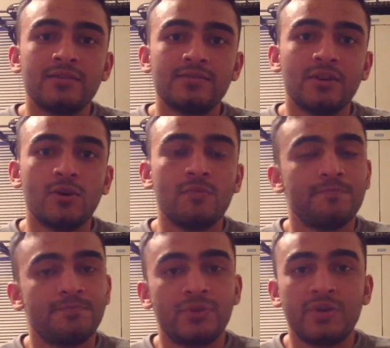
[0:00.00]
So
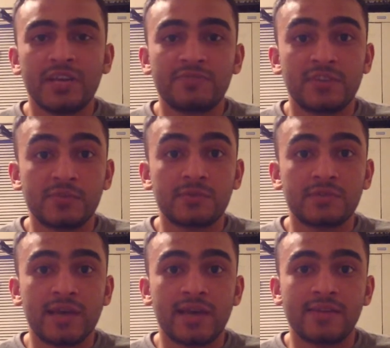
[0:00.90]
your next Facebook
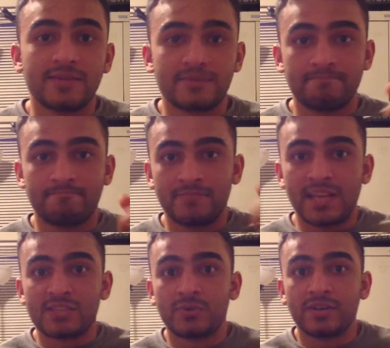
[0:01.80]
status,
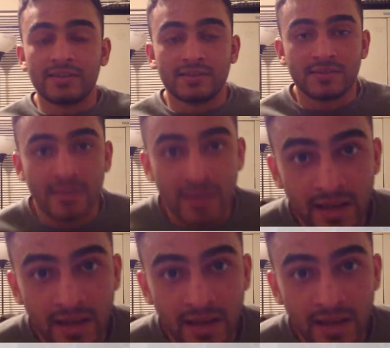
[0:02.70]
that's what it is.